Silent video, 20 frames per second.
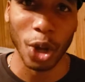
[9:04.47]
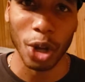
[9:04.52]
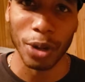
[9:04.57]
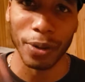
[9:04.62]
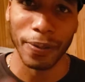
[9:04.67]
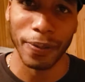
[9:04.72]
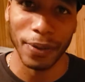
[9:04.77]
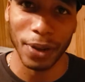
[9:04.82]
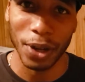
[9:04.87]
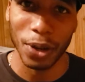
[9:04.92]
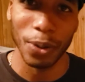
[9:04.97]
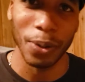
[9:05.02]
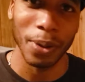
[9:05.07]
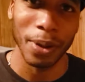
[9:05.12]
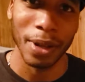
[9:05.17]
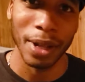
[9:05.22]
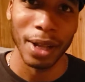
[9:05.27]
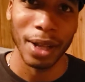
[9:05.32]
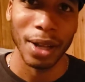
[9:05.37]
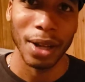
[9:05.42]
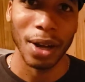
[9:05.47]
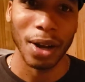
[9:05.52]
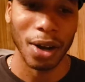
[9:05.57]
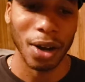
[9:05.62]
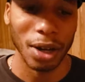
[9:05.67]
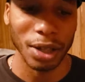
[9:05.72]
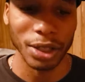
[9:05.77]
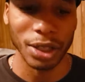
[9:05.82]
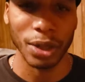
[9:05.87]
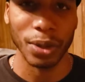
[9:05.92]
solder flow
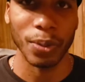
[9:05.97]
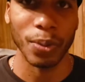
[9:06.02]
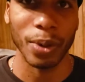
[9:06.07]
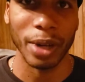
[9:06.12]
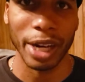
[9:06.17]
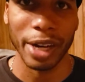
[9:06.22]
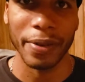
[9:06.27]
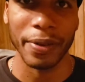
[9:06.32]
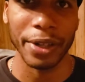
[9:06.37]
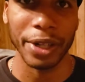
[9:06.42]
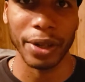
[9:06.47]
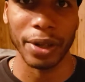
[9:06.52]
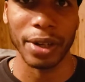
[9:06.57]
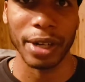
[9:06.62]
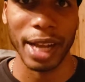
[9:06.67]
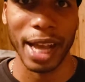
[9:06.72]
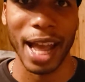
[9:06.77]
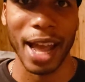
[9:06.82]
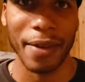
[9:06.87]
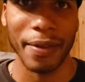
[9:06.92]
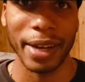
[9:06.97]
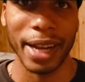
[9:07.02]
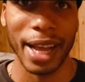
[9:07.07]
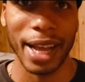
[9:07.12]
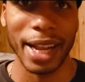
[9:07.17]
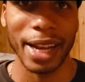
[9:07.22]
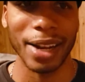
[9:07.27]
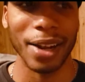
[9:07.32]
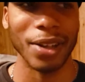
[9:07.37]
onto whatever you're gonna have it at,